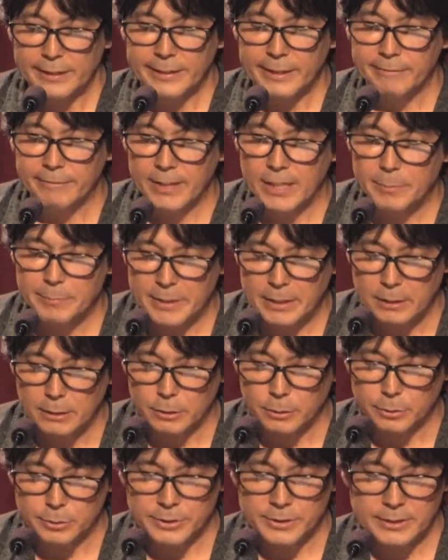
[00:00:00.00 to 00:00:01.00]
development
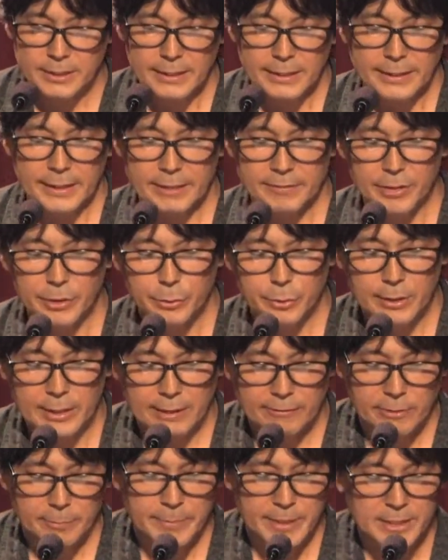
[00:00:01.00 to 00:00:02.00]
loans given to
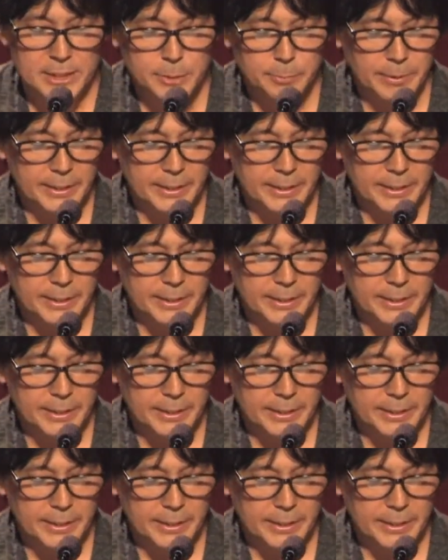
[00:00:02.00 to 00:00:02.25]
governments